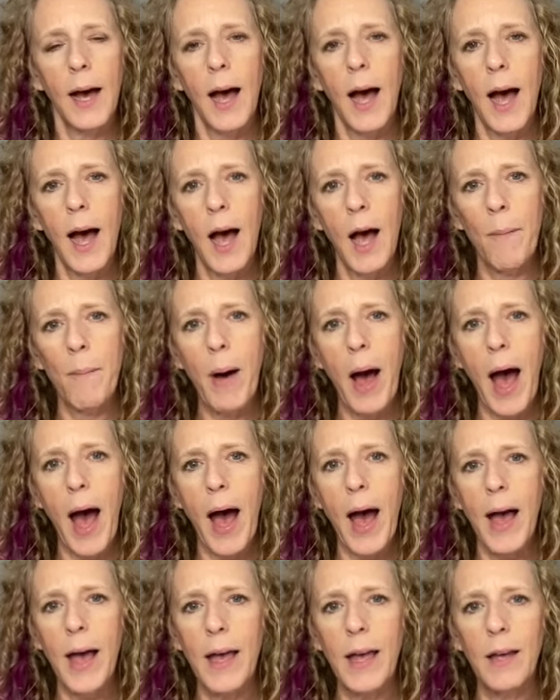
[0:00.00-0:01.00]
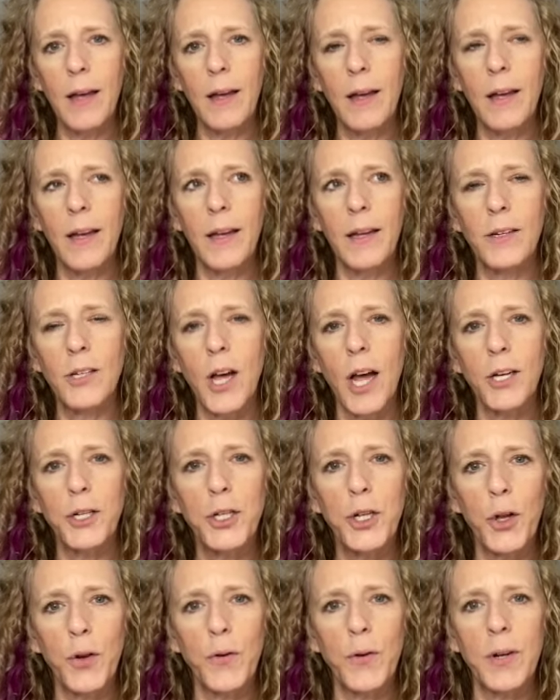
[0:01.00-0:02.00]
I taught
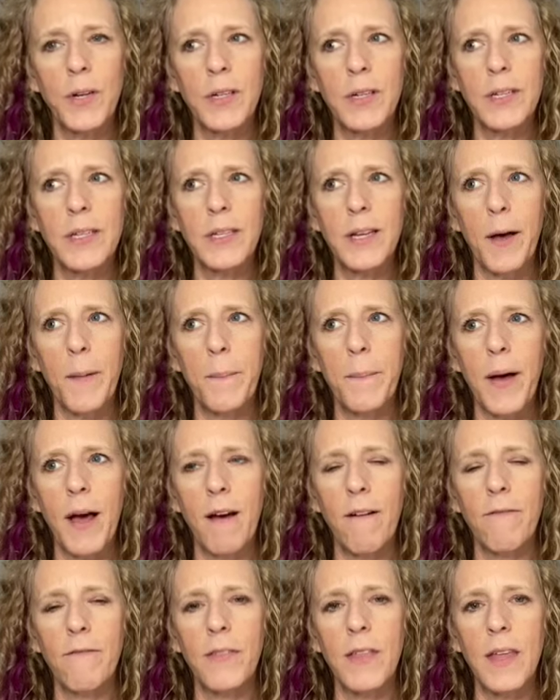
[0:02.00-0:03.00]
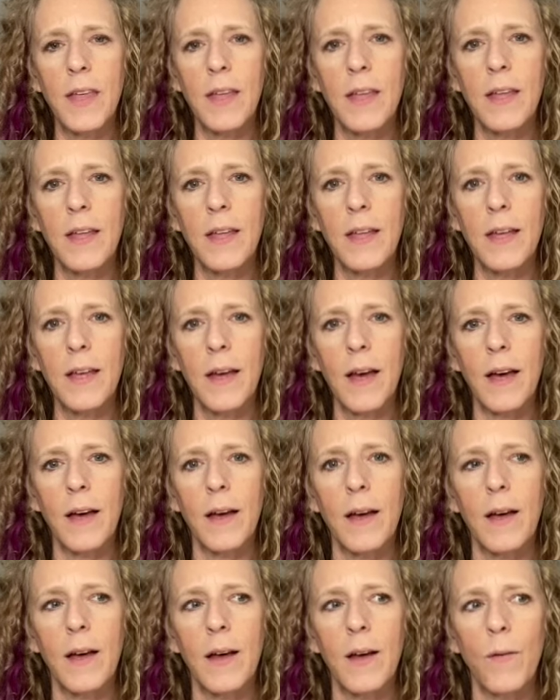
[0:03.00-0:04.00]
children some of the
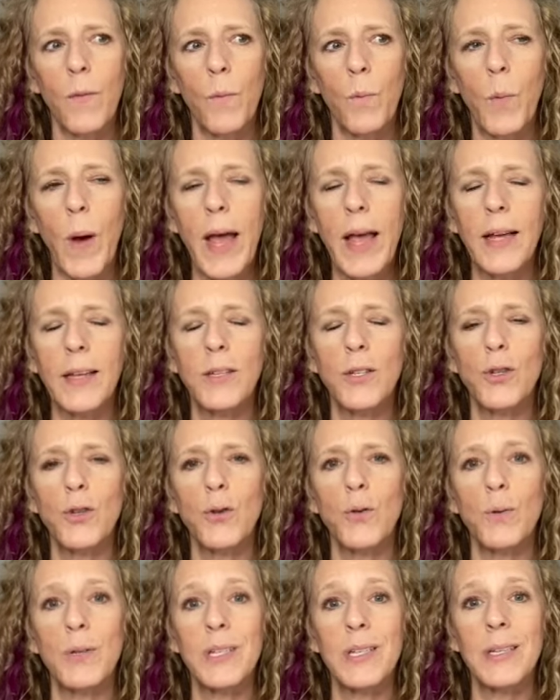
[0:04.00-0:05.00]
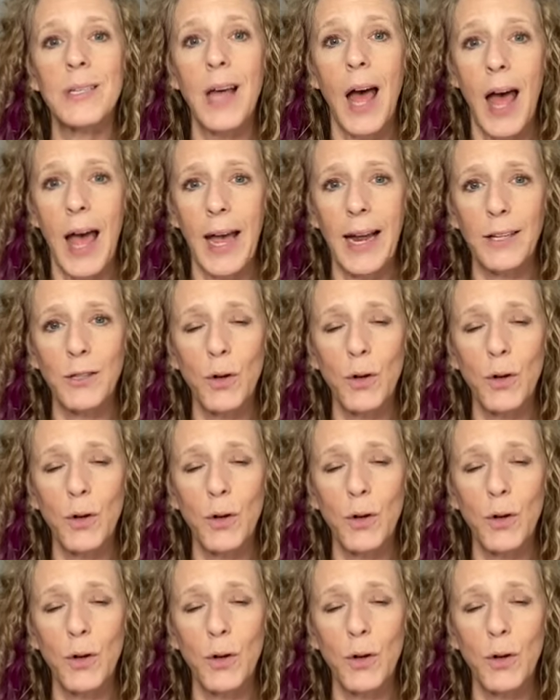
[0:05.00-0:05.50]
ways to sign.